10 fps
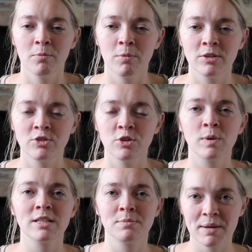would do
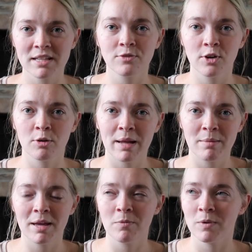what's best for her
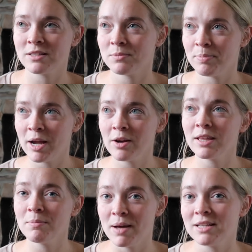baby and what's
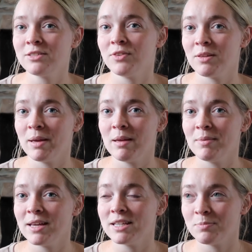apparently best for the
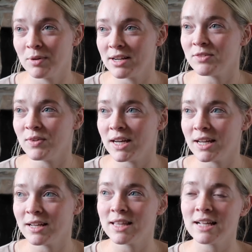baby is
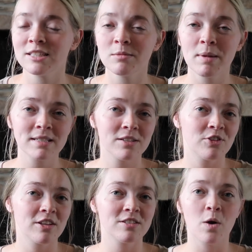breastfeeding. That's the message
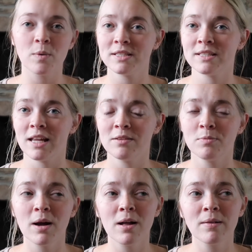that's always sent.
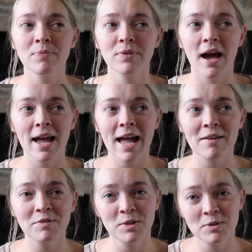Well, I
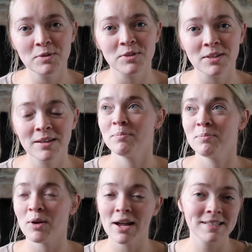have news.
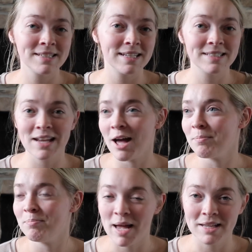Breast is
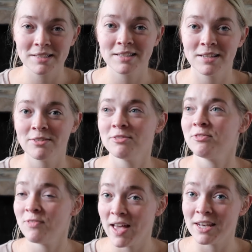not best.
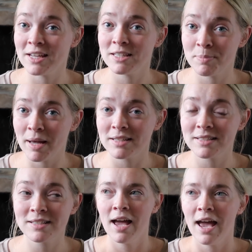Fed is
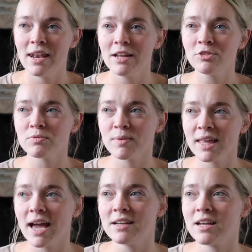best. And I just
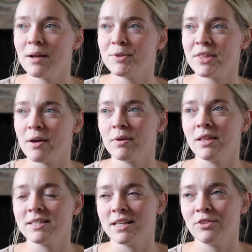really had to come to that
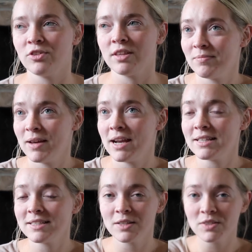realization. And
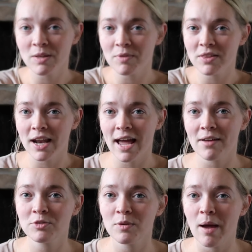it's still something that I
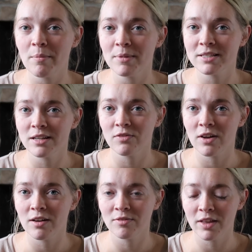have to remind myself
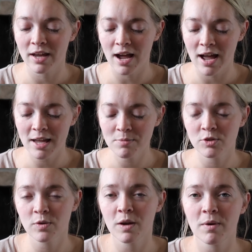of. Like, I am
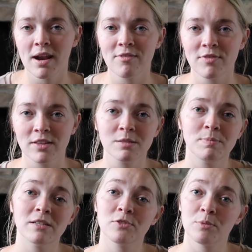doing what I feel is
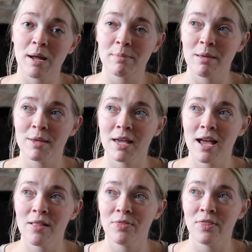best for my baby
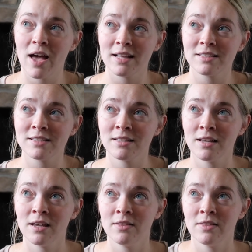and that's
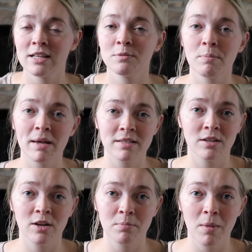that's what makes a
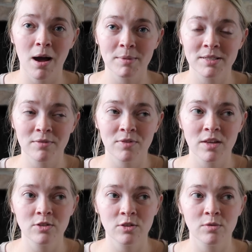good mom is if
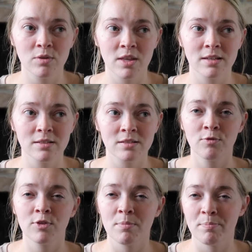they do things
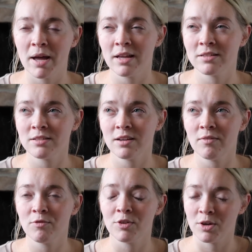for the best
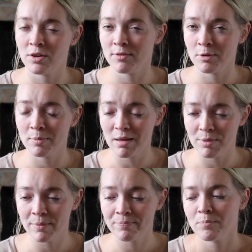and for the good of their
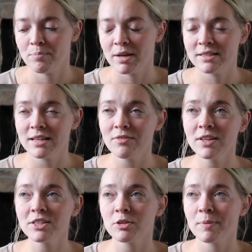baby. But it
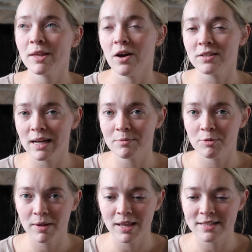definitely took me a long time
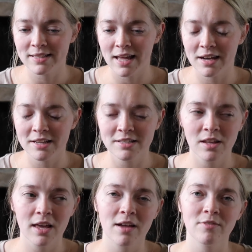to realize that and I
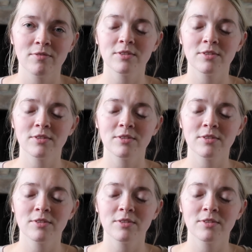still like I